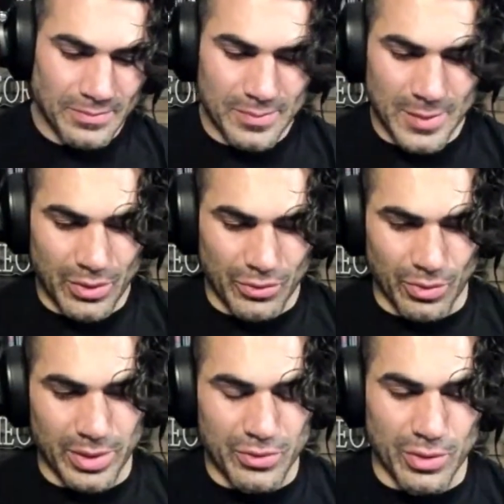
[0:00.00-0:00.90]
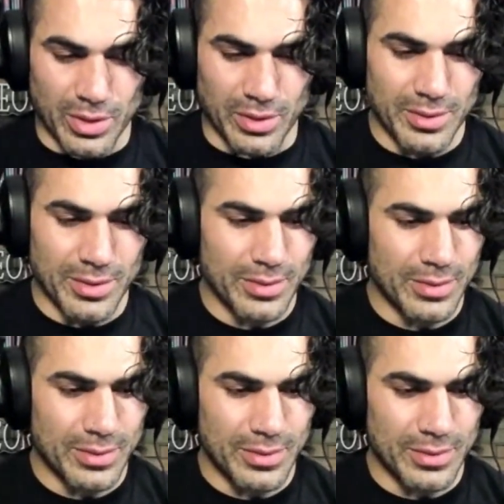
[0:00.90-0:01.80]
I was already drunk.
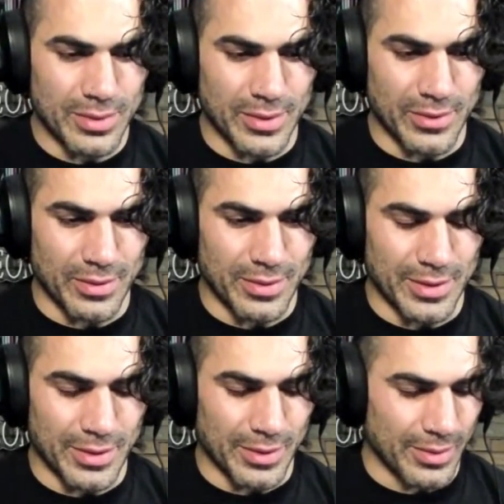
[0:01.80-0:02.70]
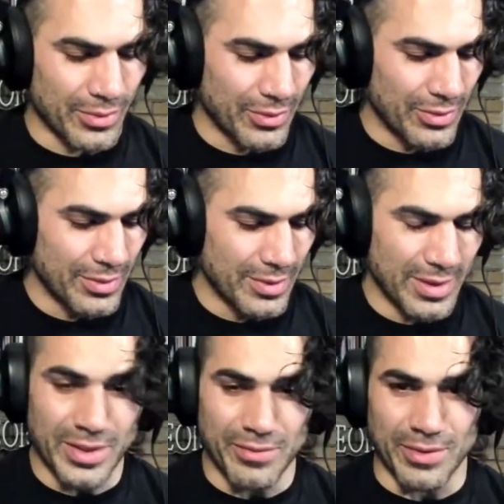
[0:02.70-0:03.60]
You know, it was a
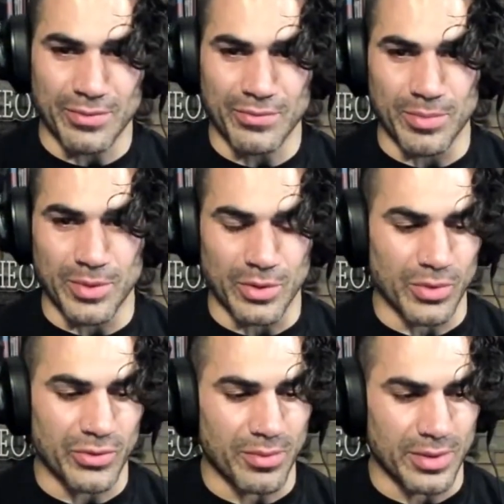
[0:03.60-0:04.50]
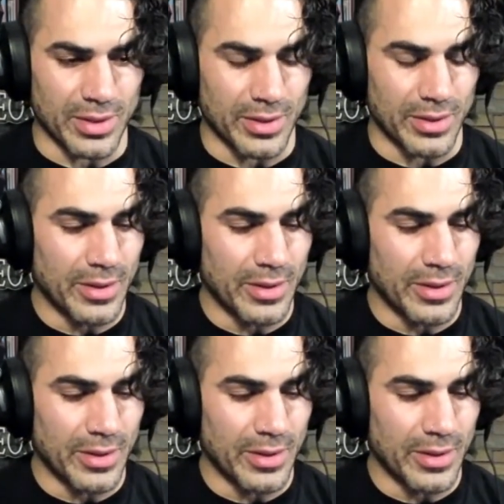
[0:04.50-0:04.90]
given for me almost every night.